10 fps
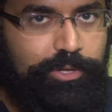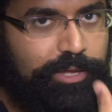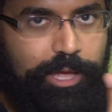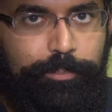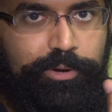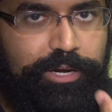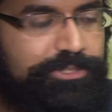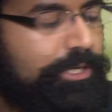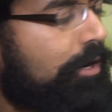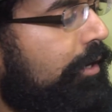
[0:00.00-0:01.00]
You can't put an
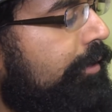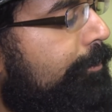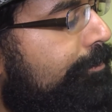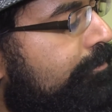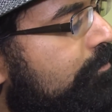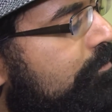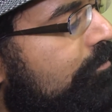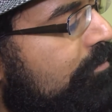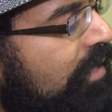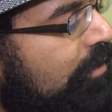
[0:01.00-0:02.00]
SD card in them.
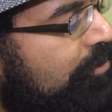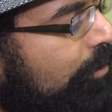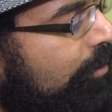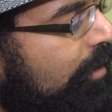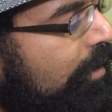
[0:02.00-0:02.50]
So